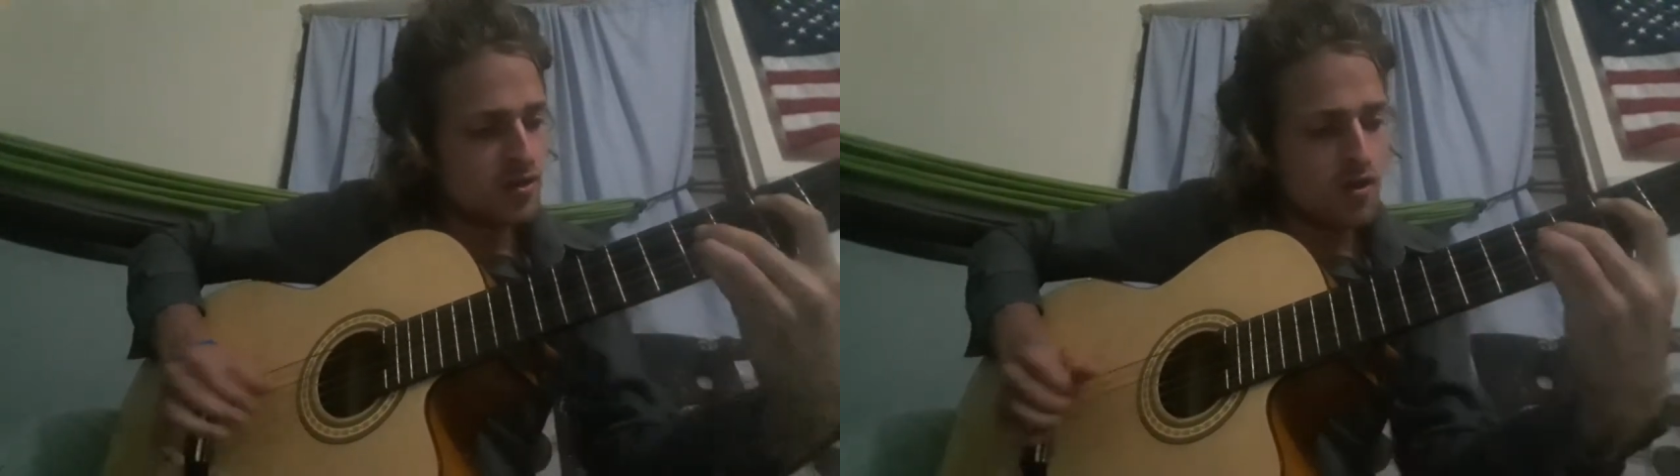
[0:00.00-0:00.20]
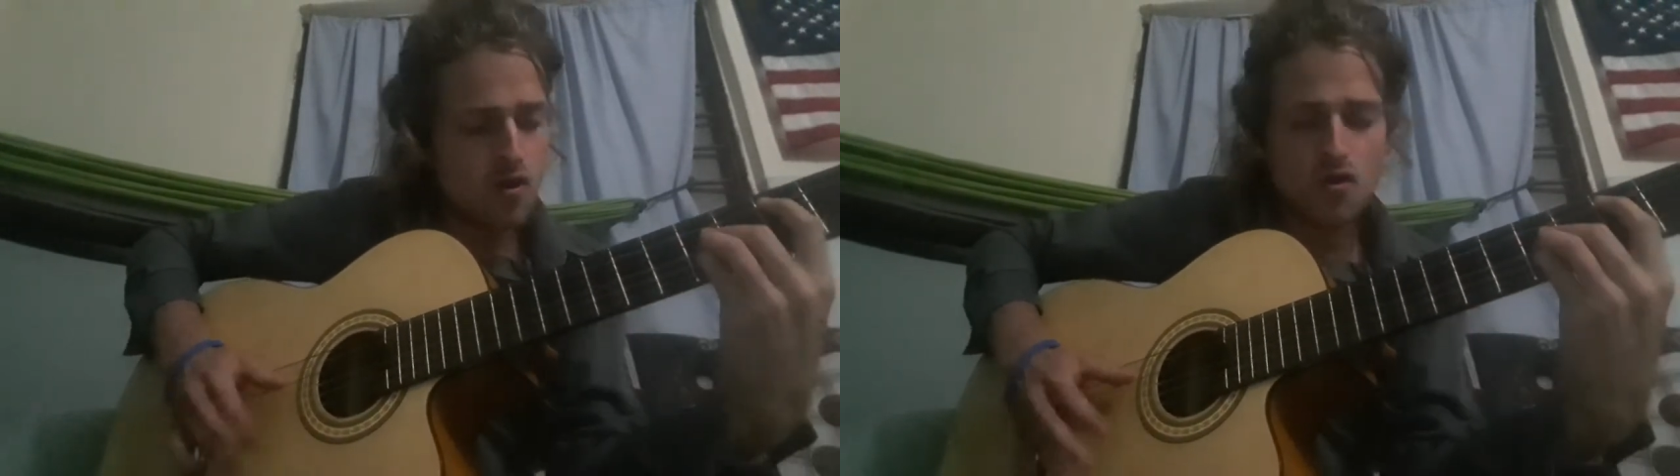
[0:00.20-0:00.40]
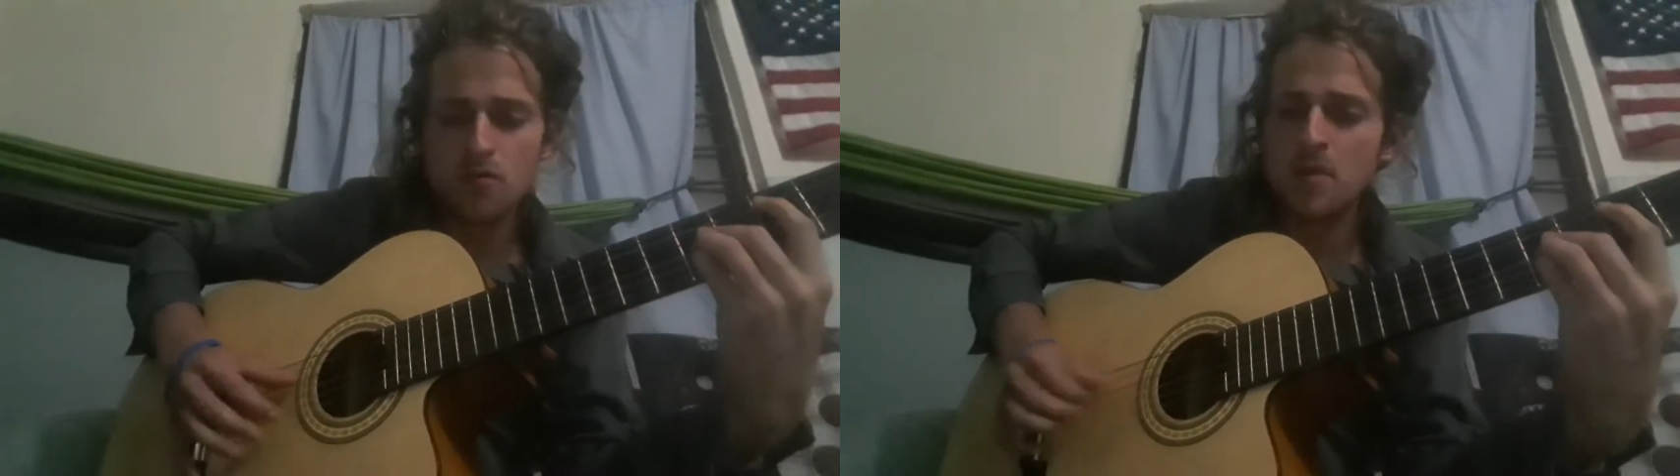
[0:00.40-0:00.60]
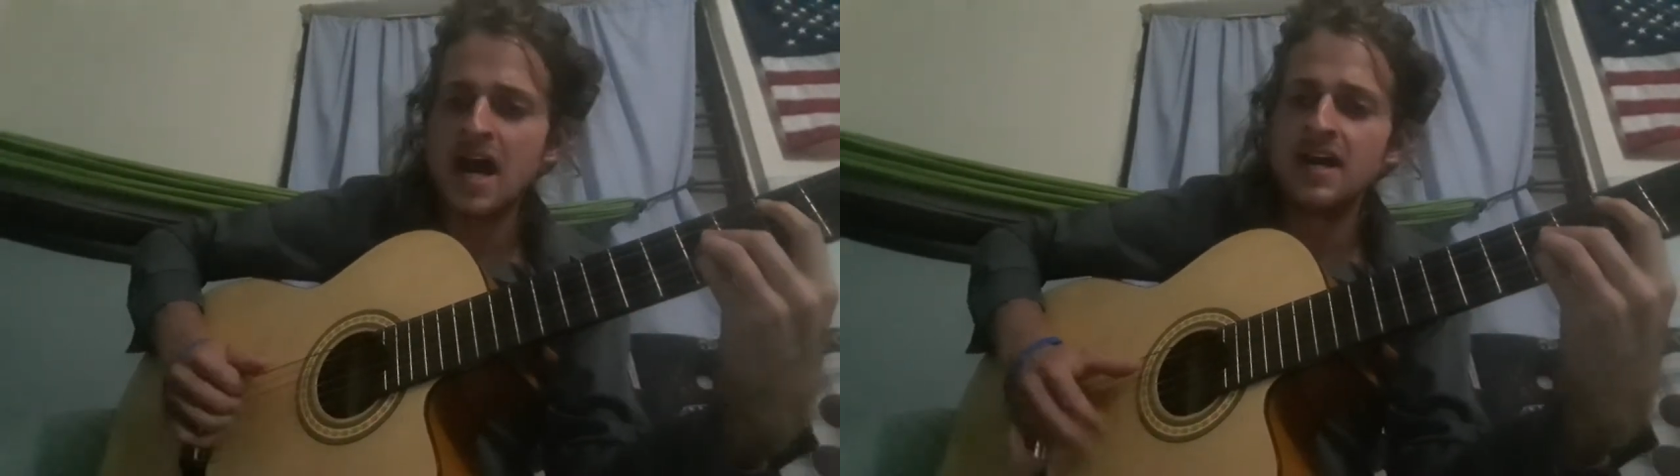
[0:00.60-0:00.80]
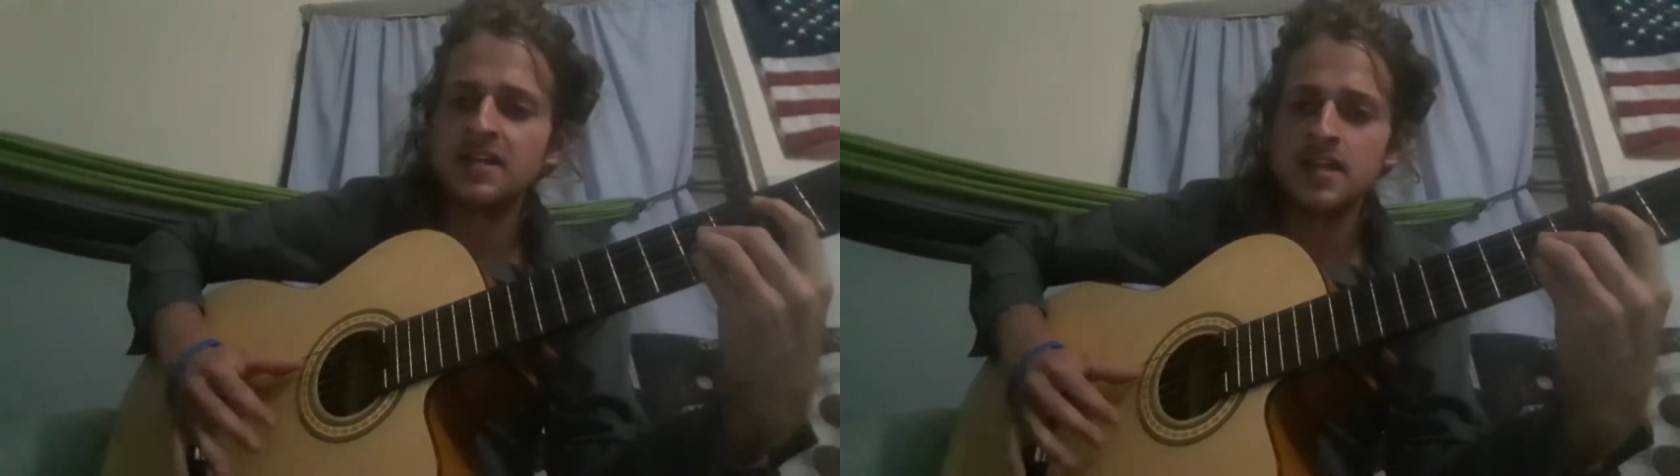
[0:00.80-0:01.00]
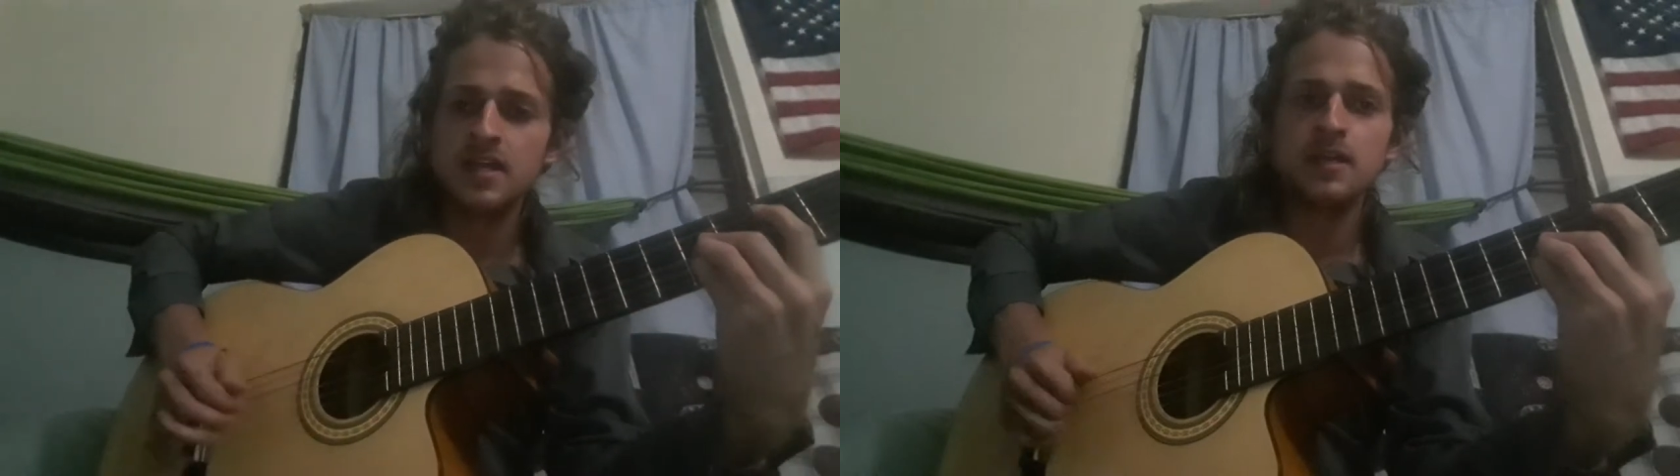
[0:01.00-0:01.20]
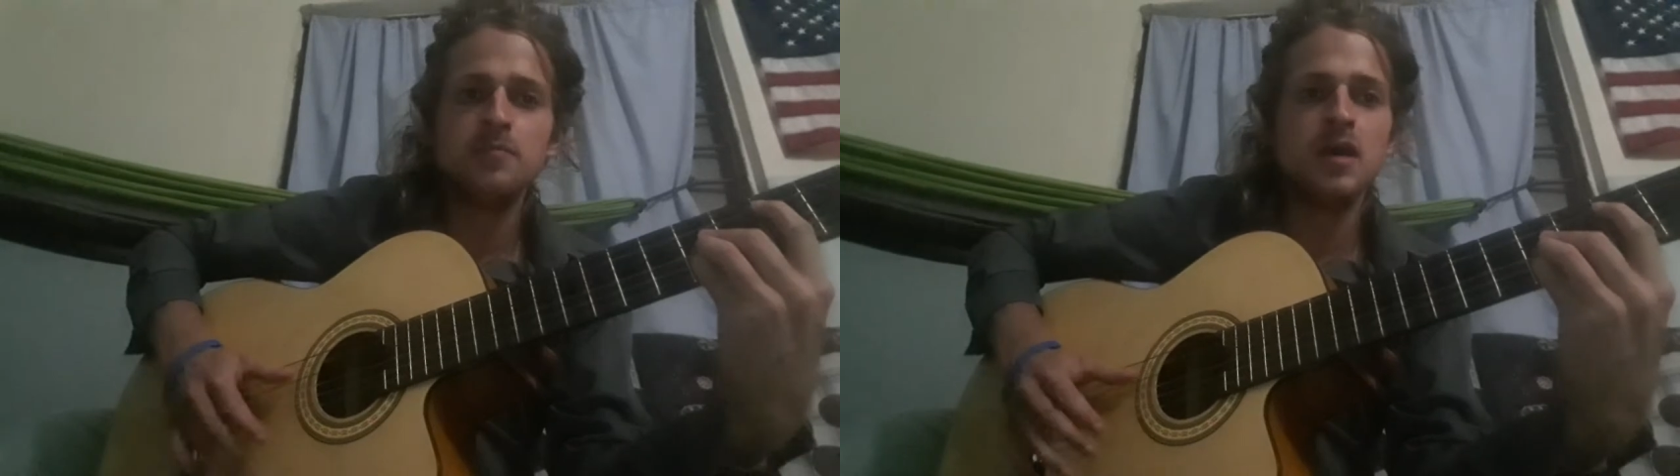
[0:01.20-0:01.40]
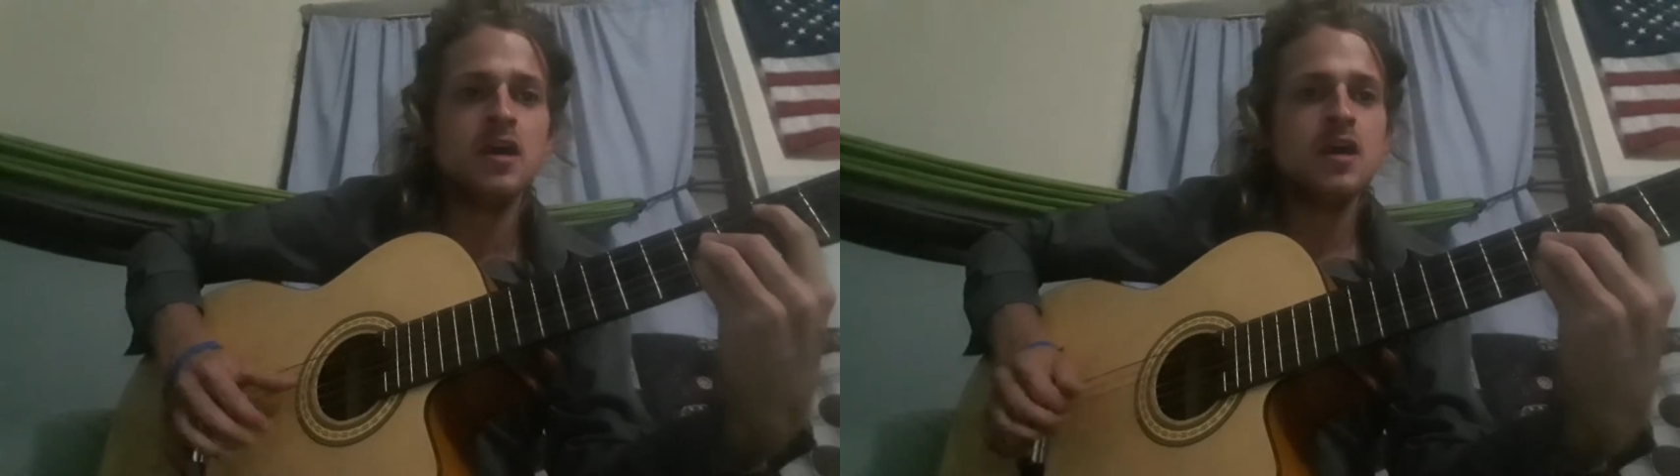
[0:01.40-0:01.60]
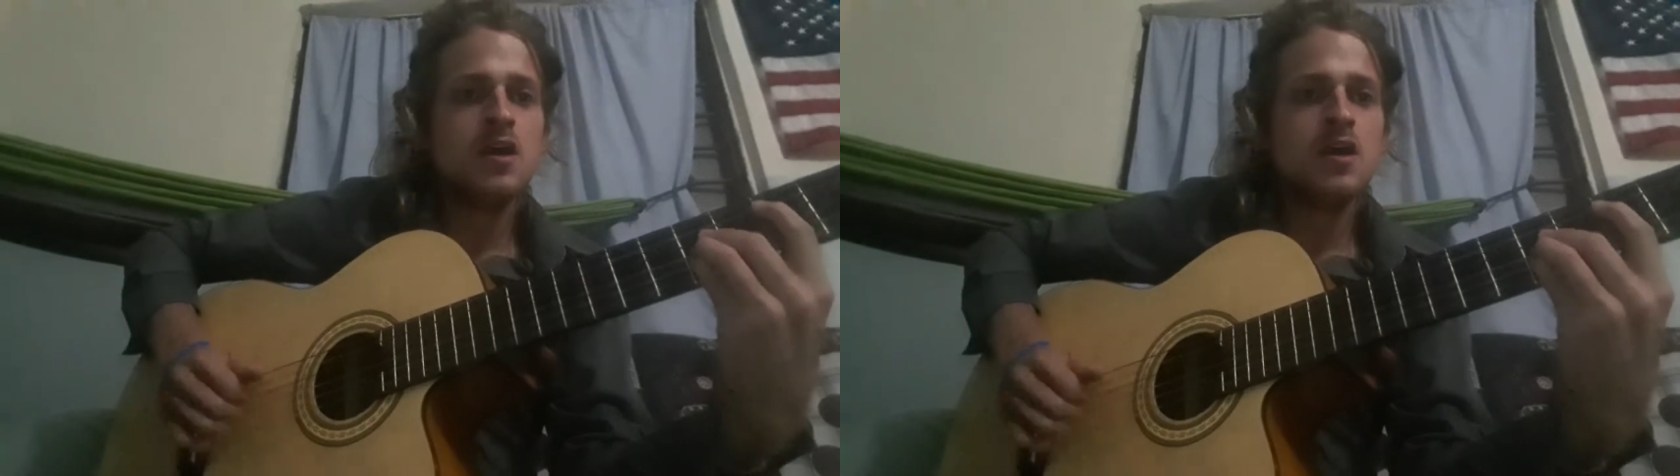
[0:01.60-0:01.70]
call my name.